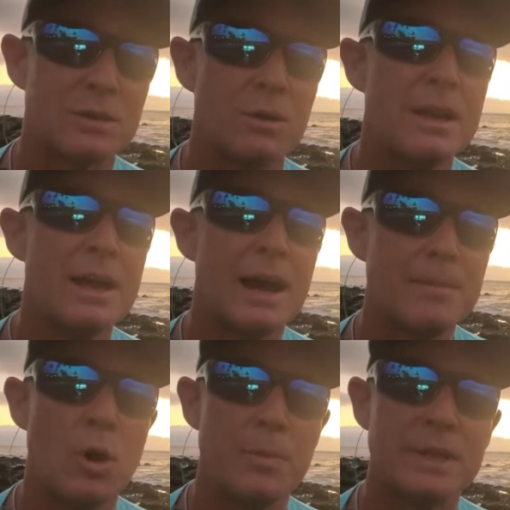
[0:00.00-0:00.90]
So
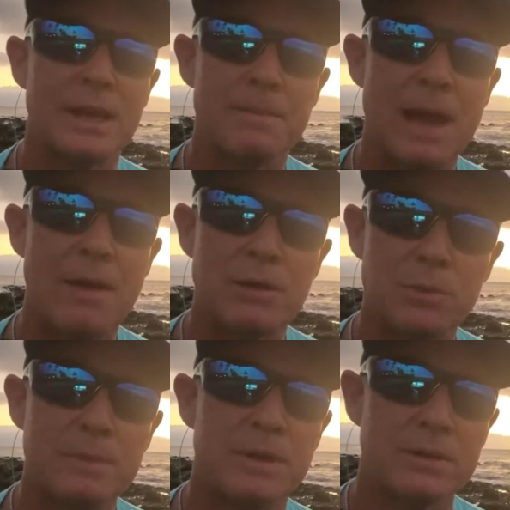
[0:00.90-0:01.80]
I'm hoping that Maui
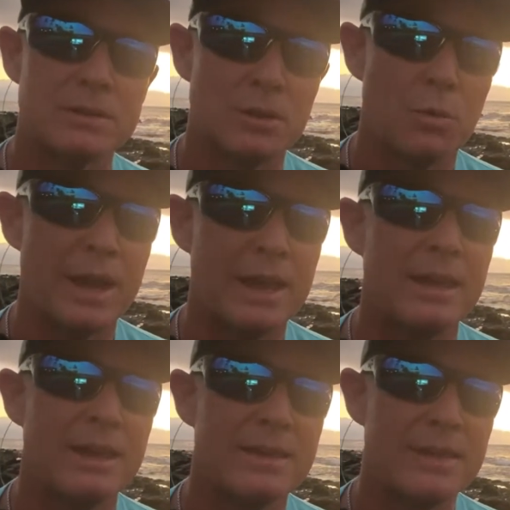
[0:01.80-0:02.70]
rebuilds in a way
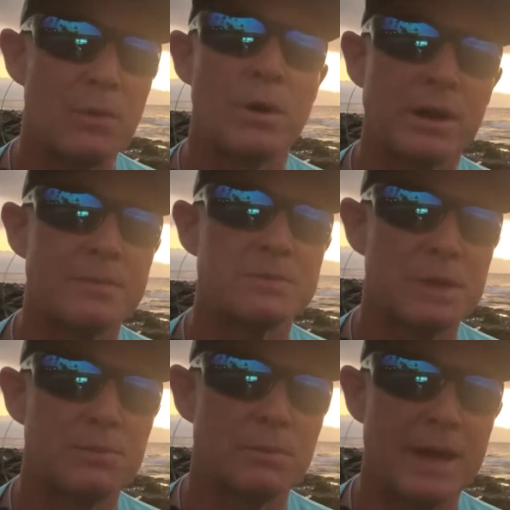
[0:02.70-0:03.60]
that welcomes
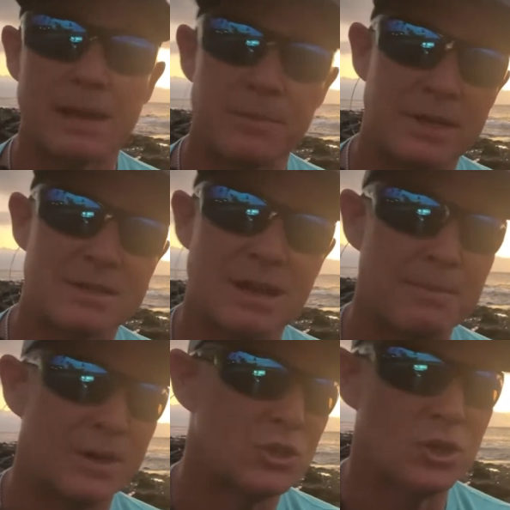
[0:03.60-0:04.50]
people back, but it's not
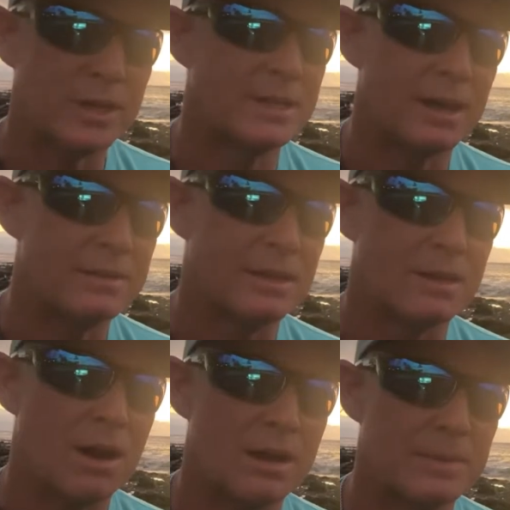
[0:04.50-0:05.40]
by shutting down the
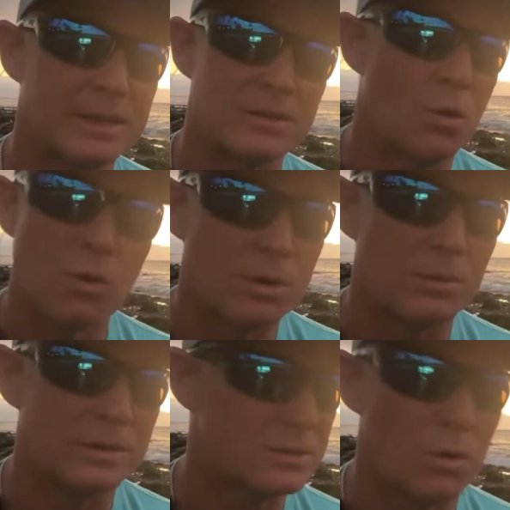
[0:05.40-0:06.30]
economy. That's
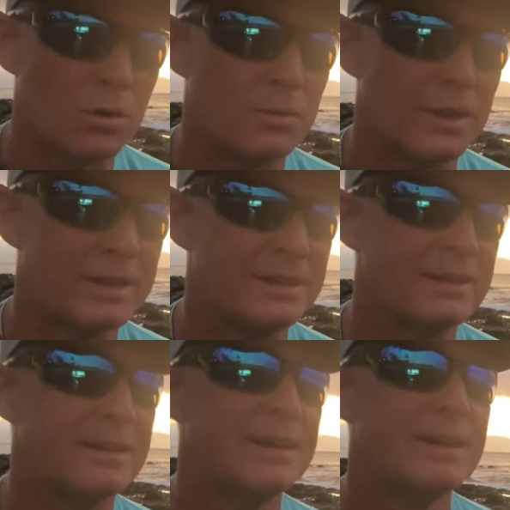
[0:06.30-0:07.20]
horrible. It's a horrible idea.